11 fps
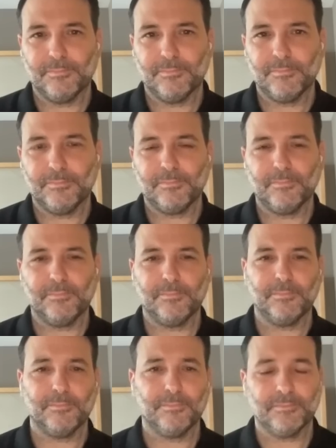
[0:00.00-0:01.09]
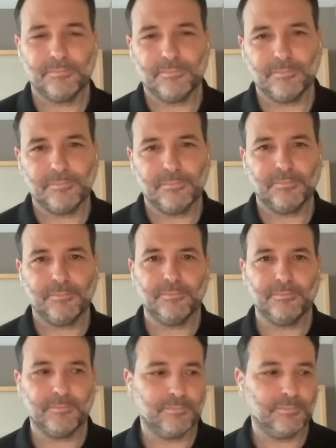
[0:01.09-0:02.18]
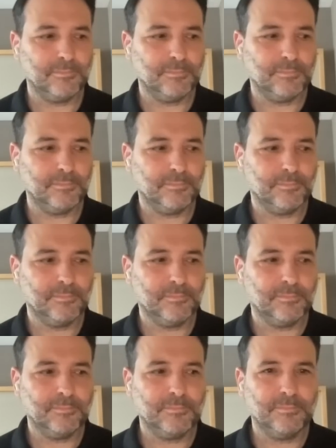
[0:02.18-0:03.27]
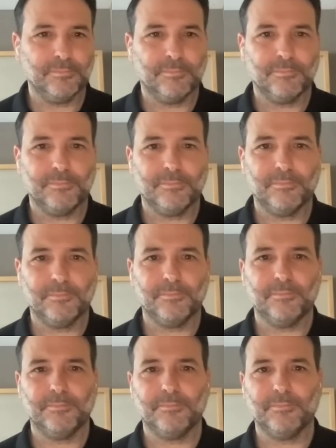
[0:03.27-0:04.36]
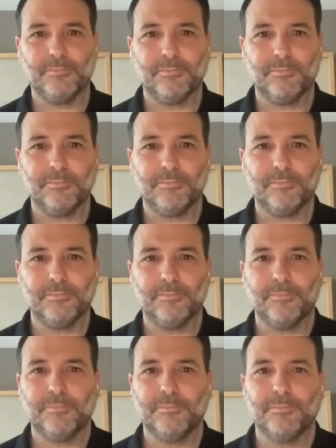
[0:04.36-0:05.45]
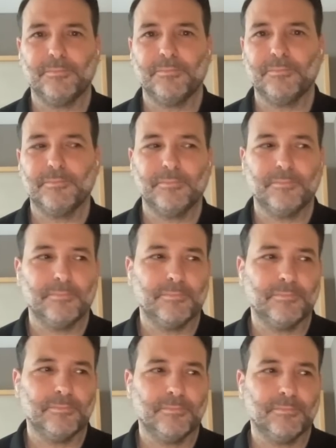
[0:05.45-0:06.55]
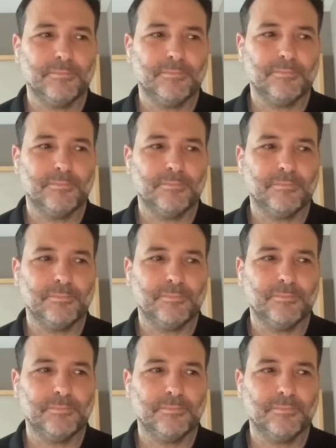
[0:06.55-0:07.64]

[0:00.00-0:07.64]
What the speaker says: [no speech]